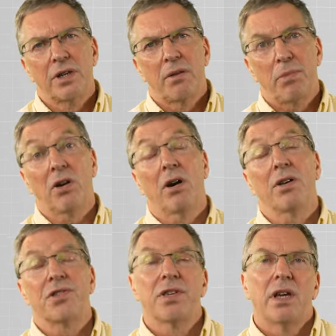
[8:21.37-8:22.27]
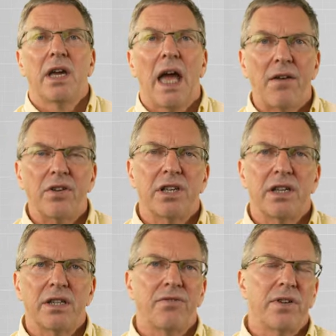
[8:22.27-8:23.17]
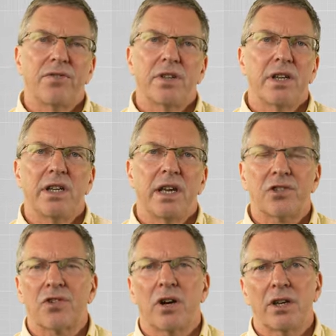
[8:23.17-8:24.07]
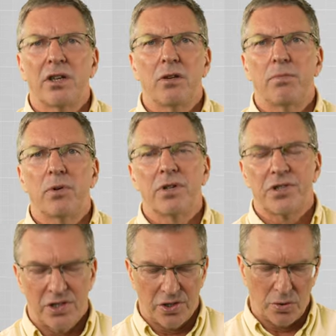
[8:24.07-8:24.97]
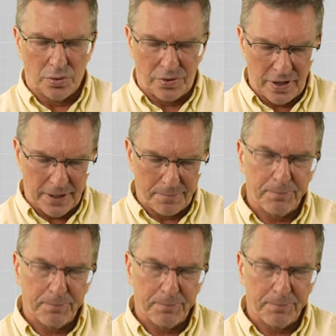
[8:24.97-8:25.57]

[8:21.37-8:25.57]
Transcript: Because having 10 to 15 extra IQ points is a good thing.